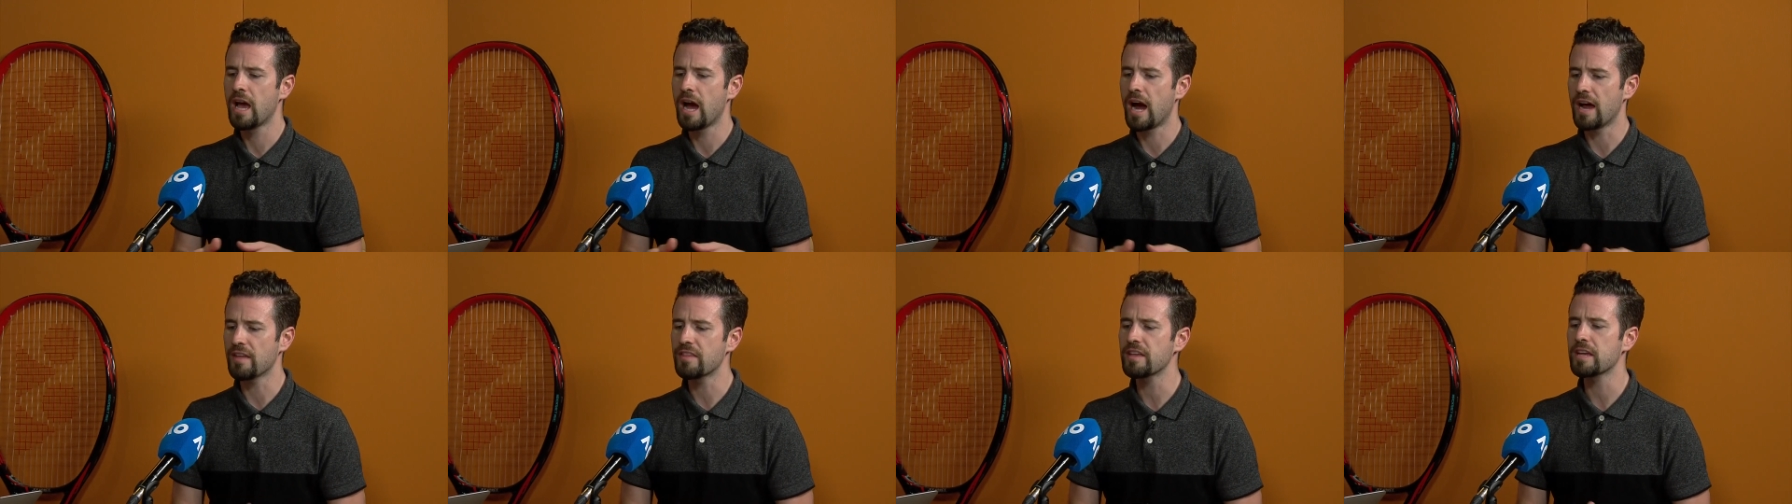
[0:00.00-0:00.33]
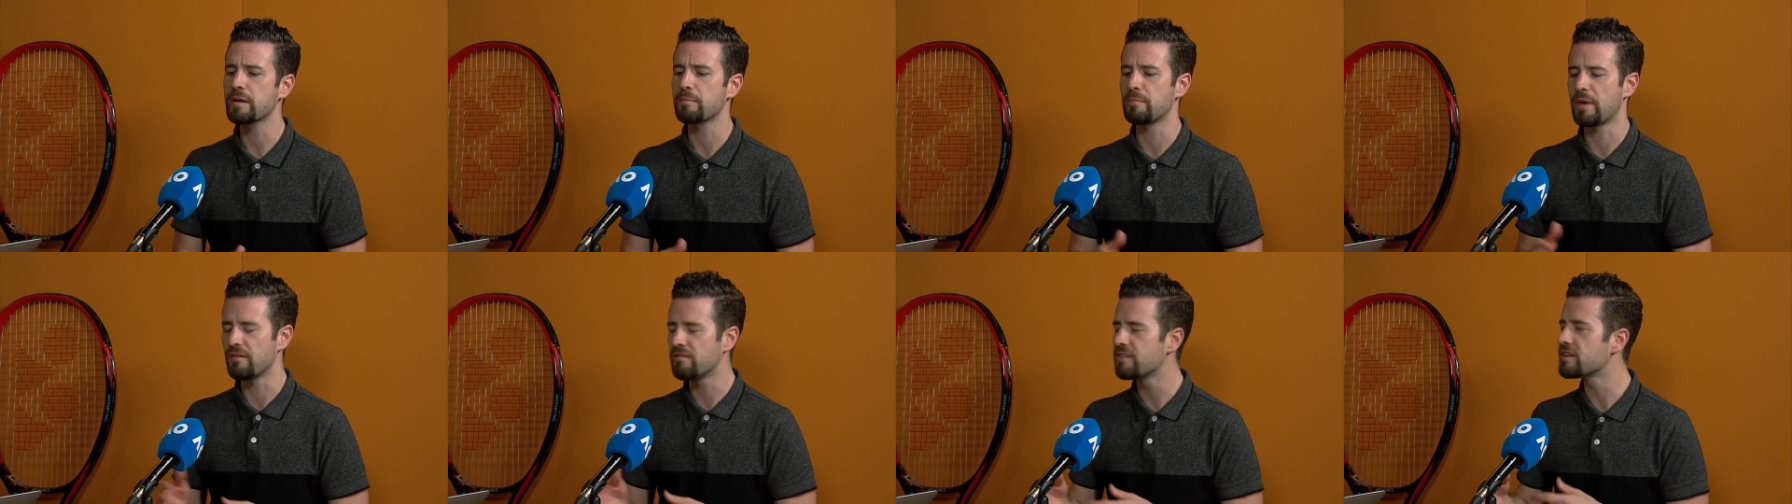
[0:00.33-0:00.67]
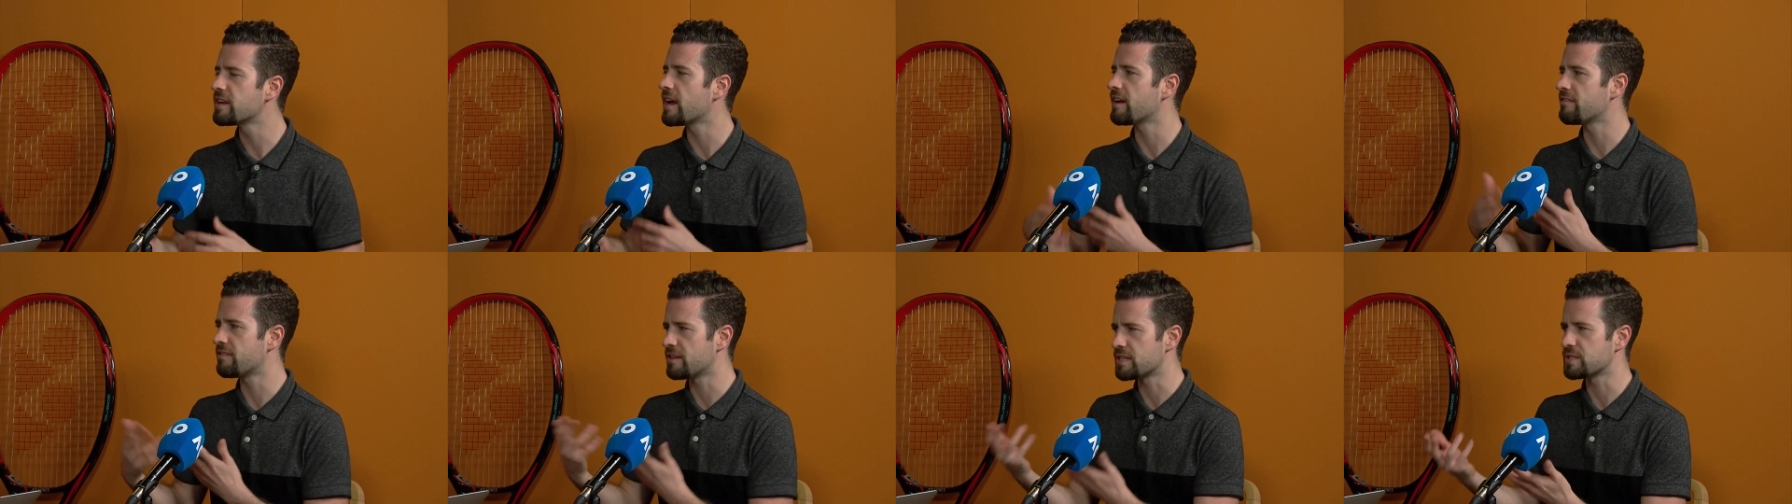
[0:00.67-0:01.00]
I think
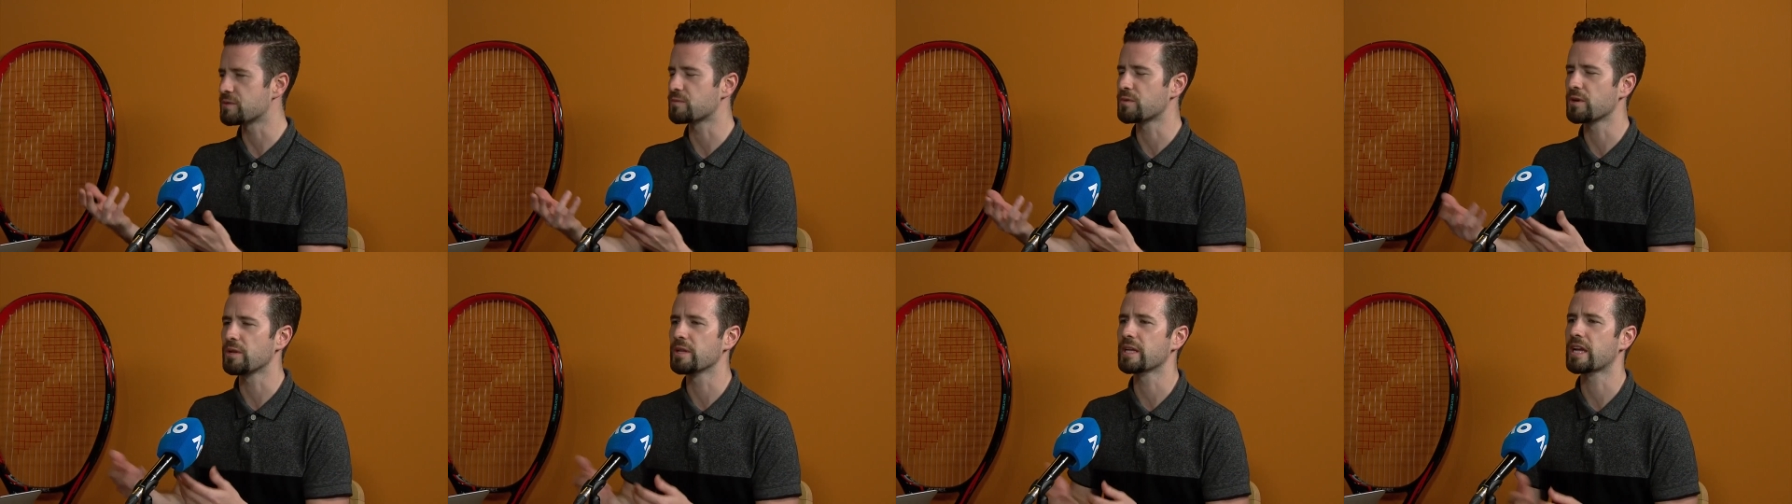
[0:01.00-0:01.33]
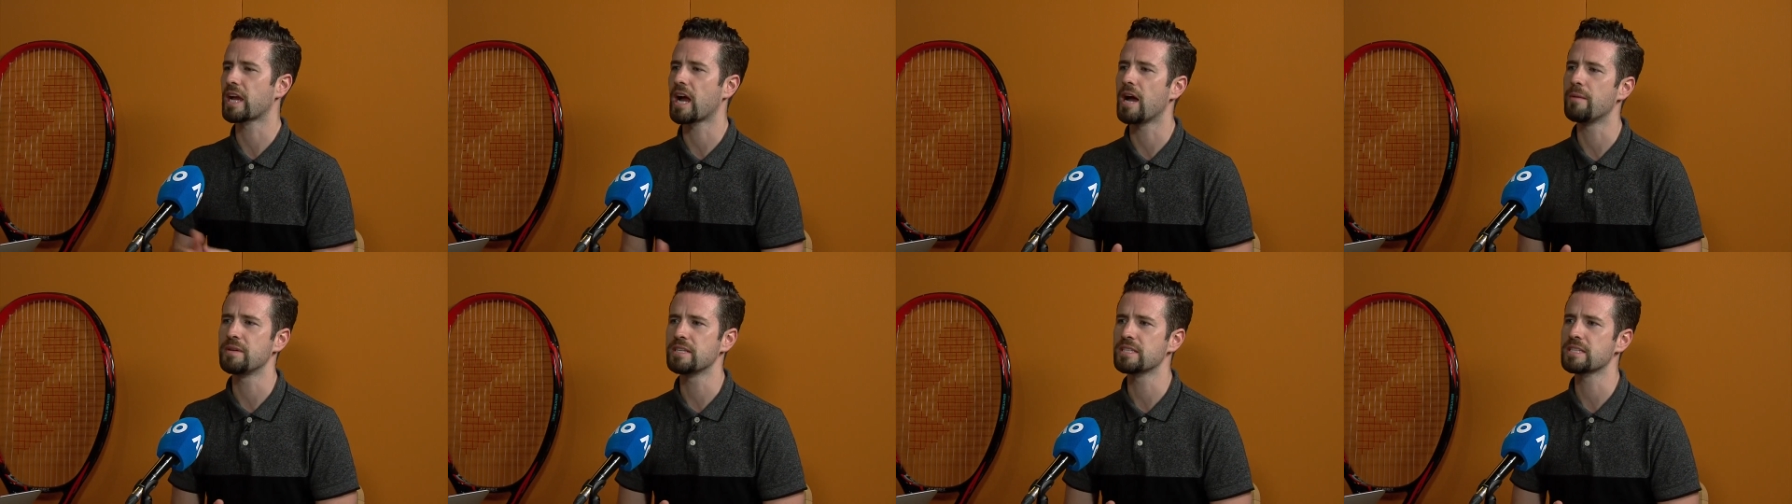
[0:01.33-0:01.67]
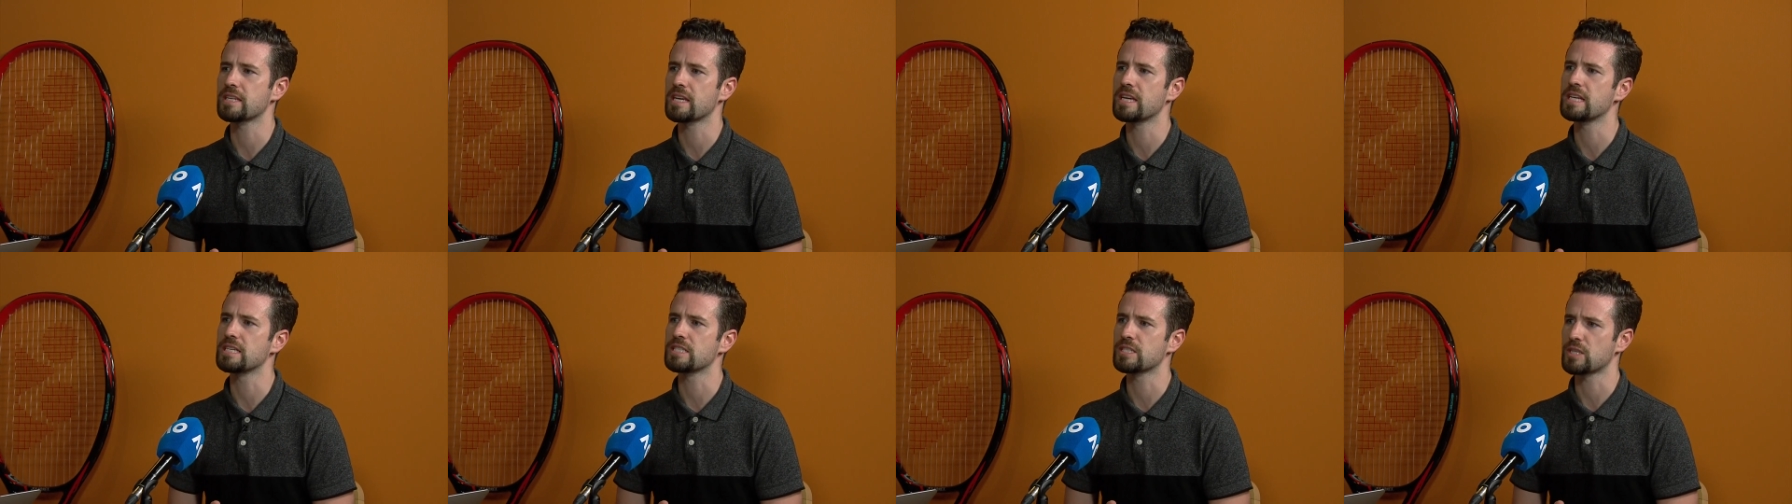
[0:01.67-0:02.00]
Medvedev has really come
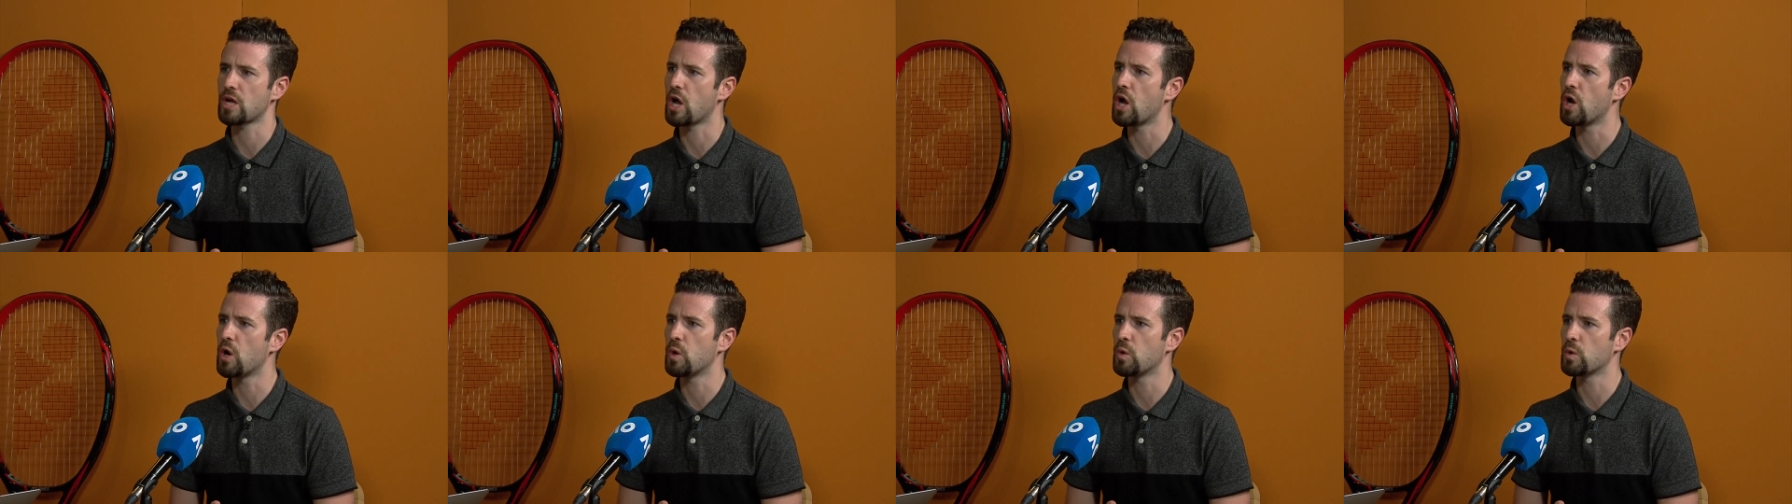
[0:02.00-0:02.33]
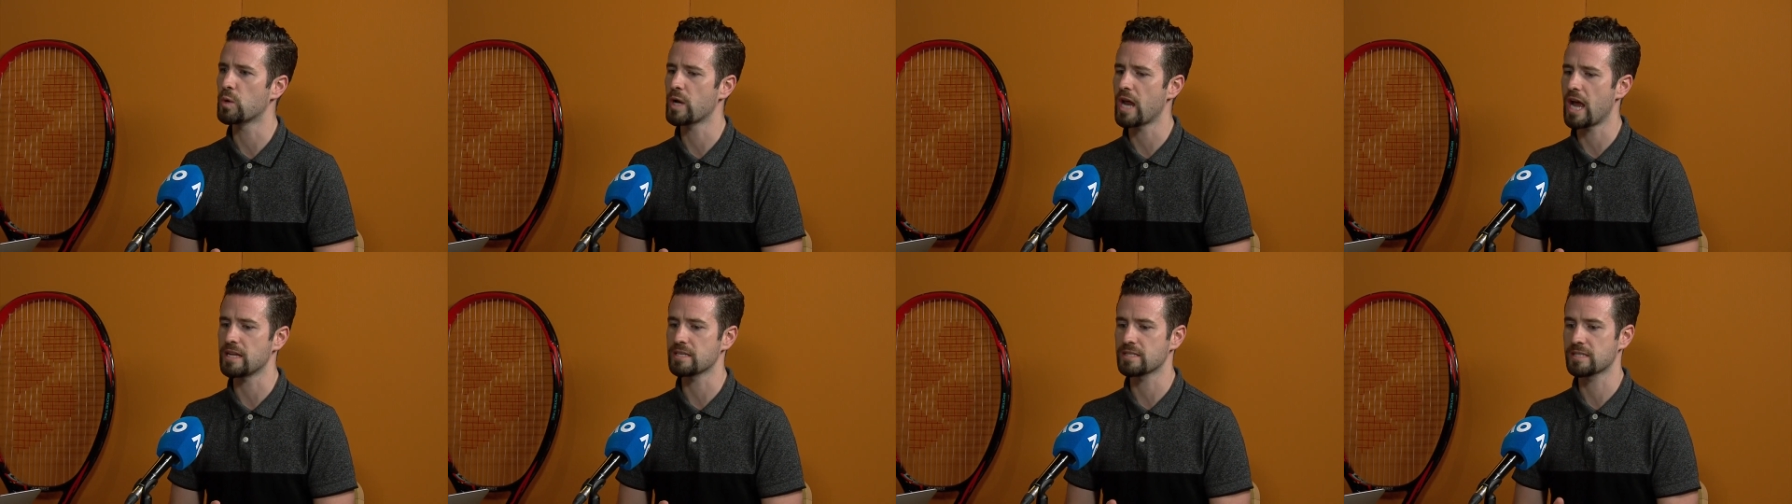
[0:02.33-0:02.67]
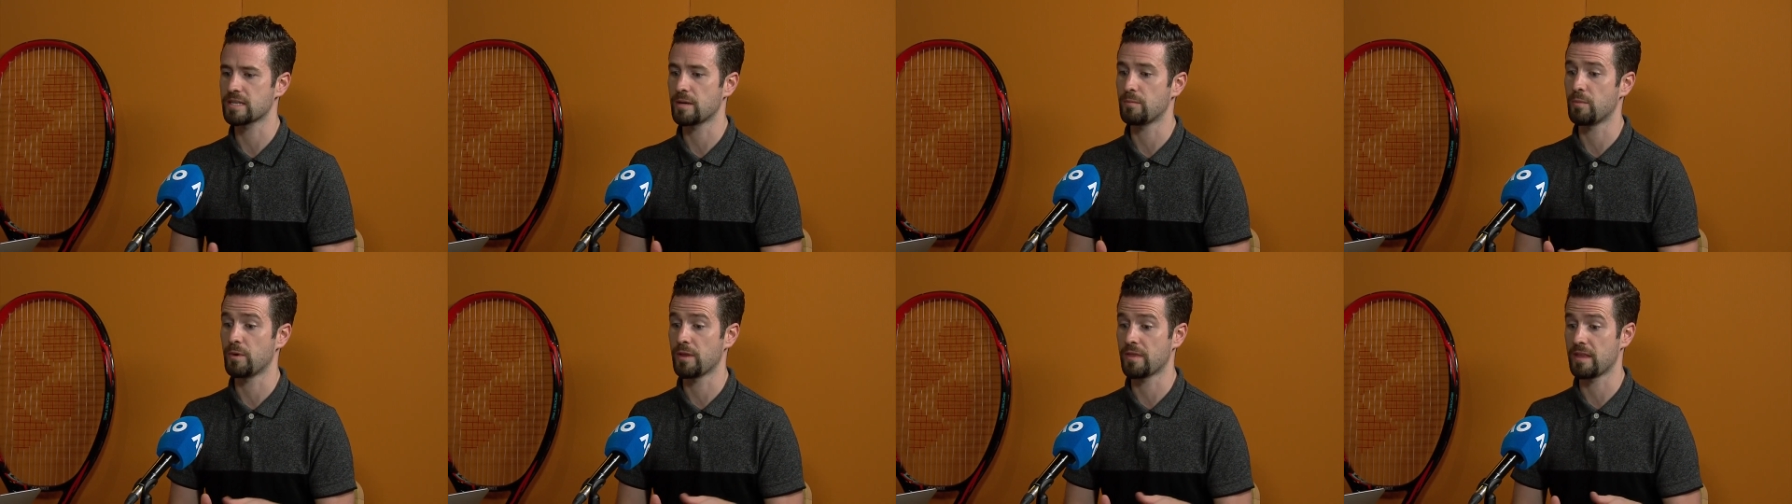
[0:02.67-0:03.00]
into his own as
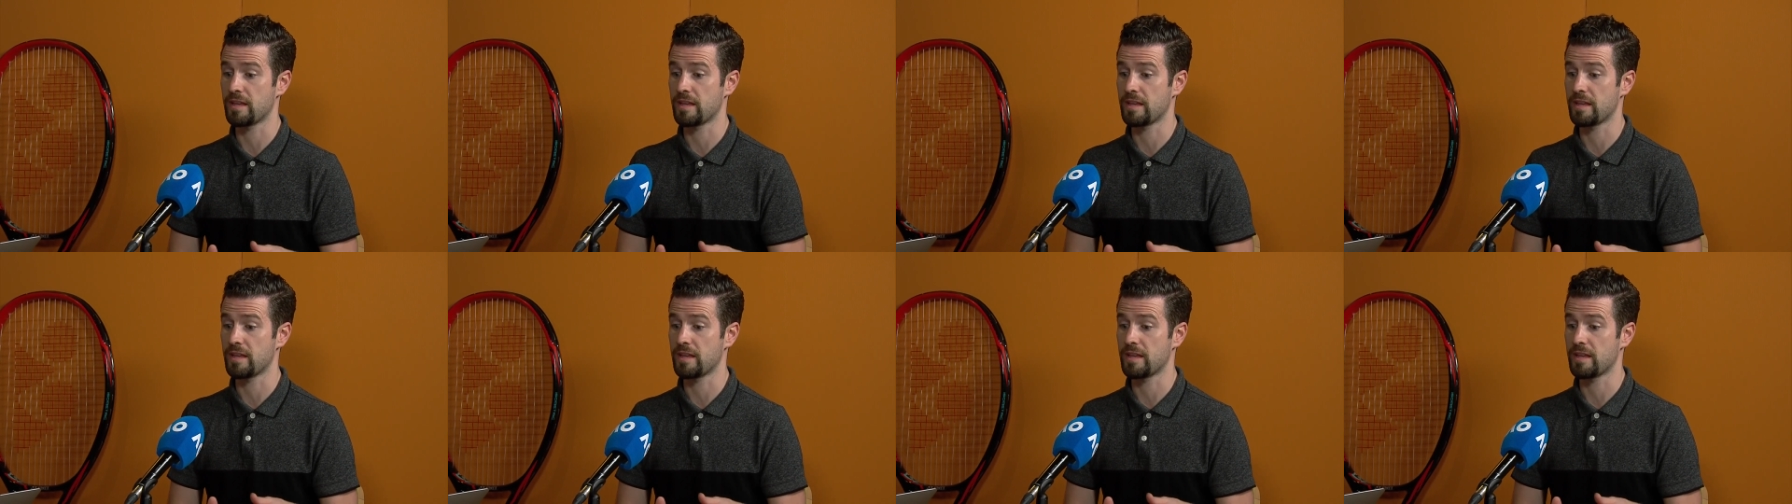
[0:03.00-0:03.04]
someone